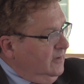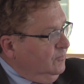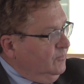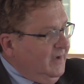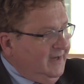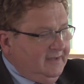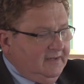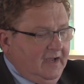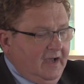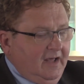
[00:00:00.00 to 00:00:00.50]

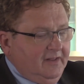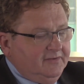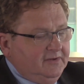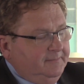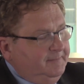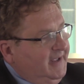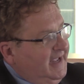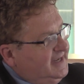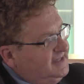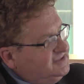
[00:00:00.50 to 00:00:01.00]
When
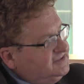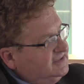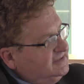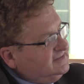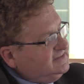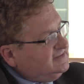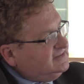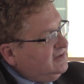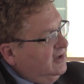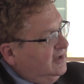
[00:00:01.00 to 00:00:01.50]
other
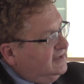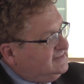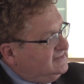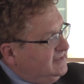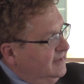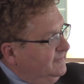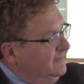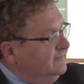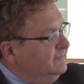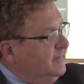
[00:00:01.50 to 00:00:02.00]
patients saw
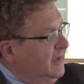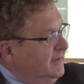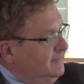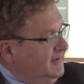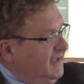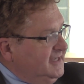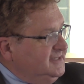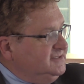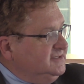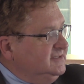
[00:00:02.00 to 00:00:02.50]
some of my
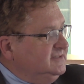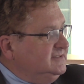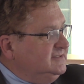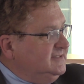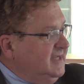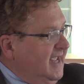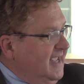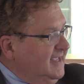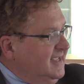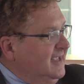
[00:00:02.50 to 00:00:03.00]
patients
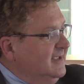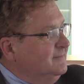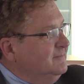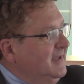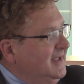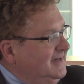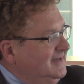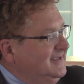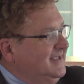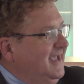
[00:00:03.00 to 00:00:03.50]
taking
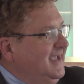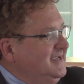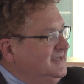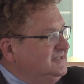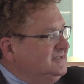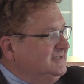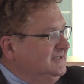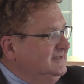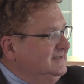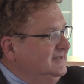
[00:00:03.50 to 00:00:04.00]

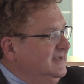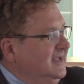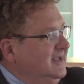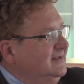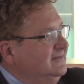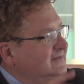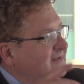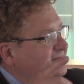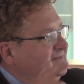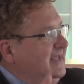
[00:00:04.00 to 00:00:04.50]
medication
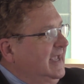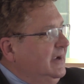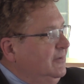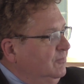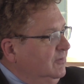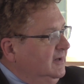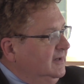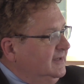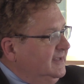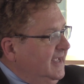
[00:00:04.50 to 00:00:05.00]
that they
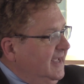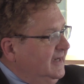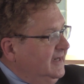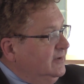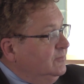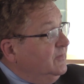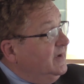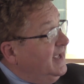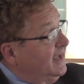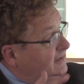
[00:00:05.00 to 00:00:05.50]
weren't
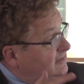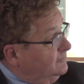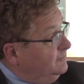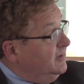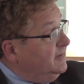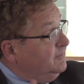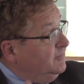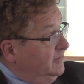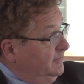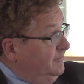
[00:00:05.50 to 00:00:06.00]
getting, we had to
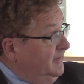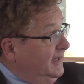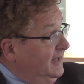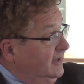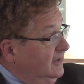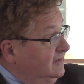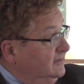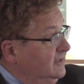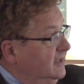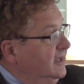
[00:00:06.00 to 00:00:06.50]
be
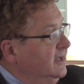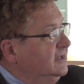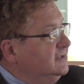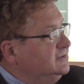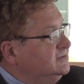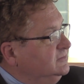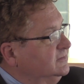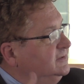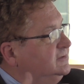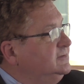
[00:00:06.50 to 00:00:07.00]
prepared
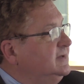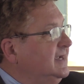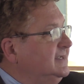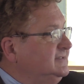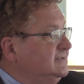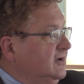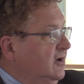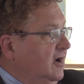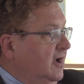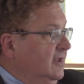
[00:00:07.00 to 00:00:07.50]
to
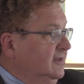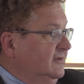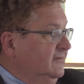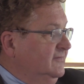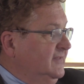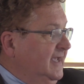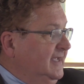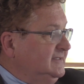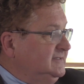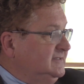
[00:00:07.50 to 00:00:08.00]
address all
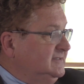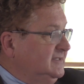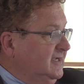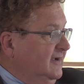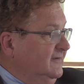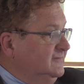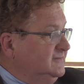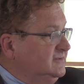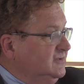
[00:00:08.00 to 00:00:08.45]
of that stuff.